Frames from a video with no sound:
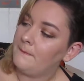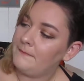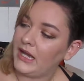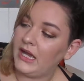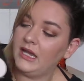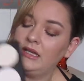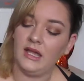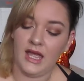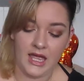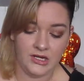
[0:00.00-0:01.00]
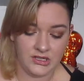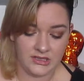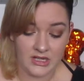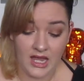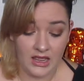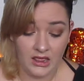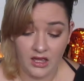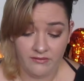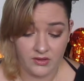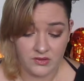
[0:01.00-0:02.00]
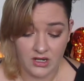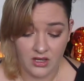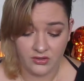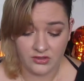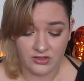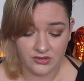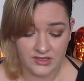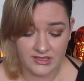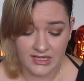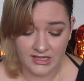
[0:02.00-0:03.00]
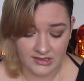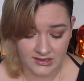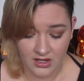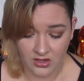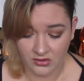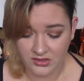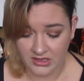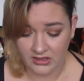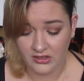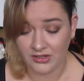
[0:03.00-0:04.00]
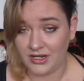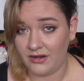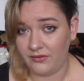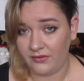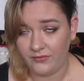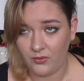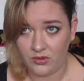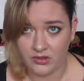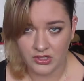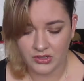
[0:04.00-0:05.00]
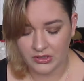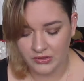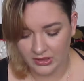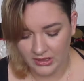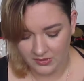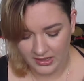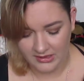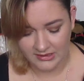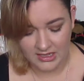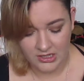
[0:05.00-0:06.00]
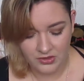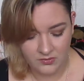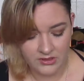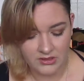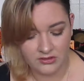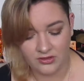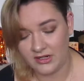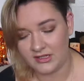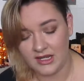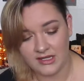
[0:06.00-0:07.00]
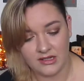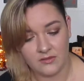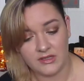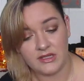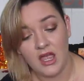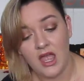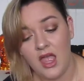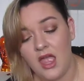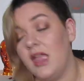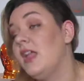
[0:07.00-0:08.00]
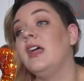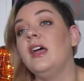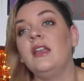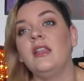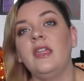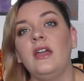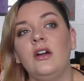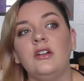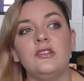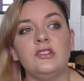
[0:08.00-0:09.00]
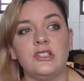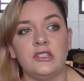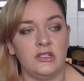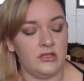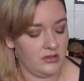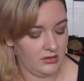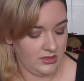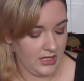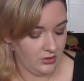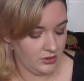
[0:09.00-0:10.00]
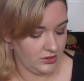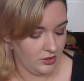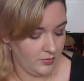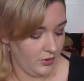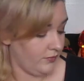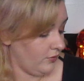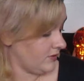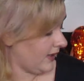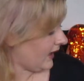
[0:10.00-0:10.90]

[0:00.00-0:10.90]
But I love those colors. There's 6 colors in there instead of the 4 that you usually get with the Anastasia ones or Anastasia ones. And they are just, they look so beautiful. So I